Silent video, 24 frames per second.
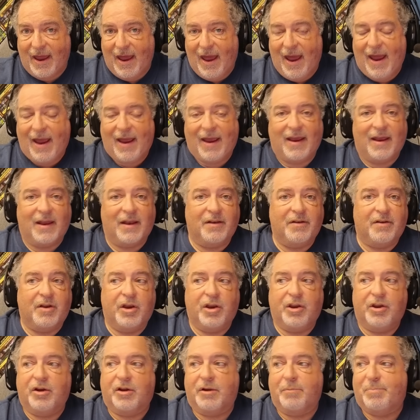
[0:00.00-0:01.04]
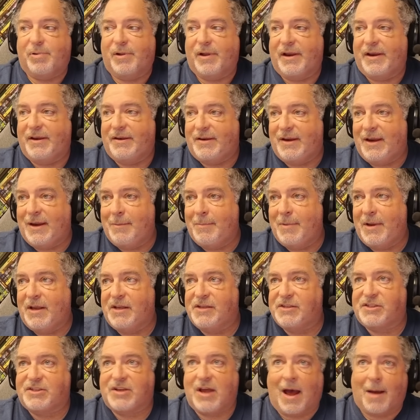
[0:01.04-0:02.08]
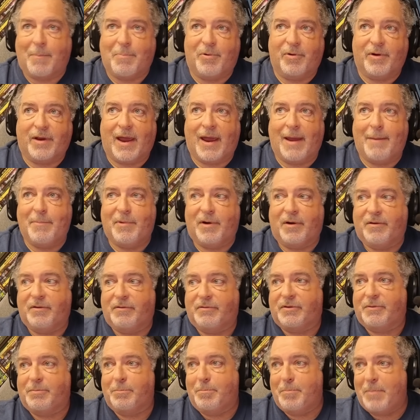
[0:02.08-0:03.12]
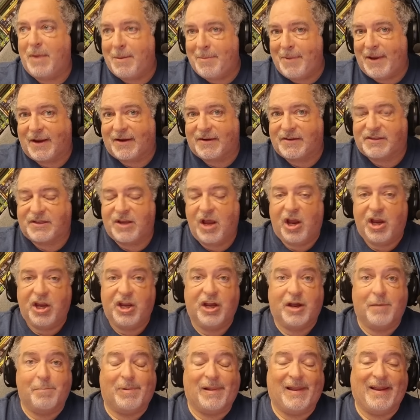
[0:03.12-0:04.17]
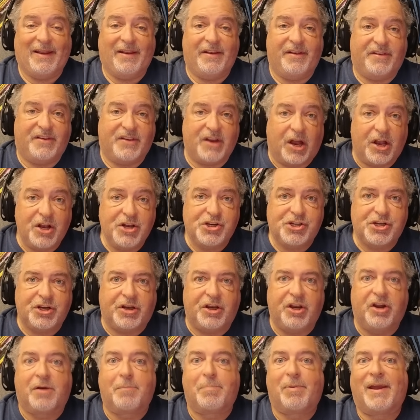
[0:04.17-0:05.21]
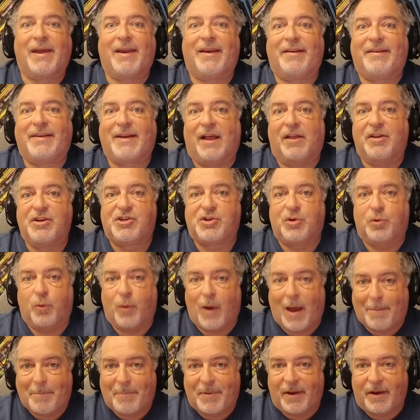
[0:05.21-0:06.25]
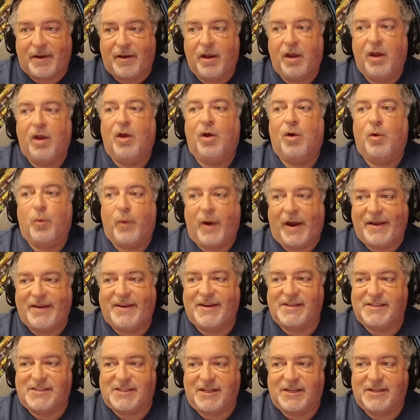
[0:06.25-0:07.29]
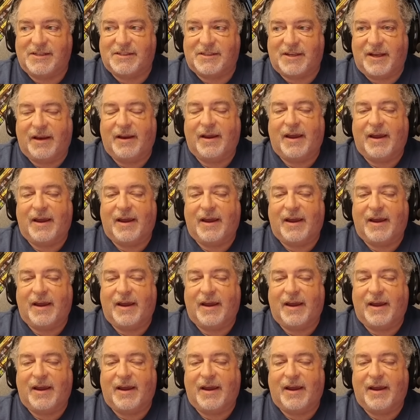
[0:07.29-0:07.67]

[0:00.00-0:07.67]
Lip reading: And you could play demons, doppelgangers, mimics. You could play a dungeon. You could play an intelligent weapon. Wait until you see this thing.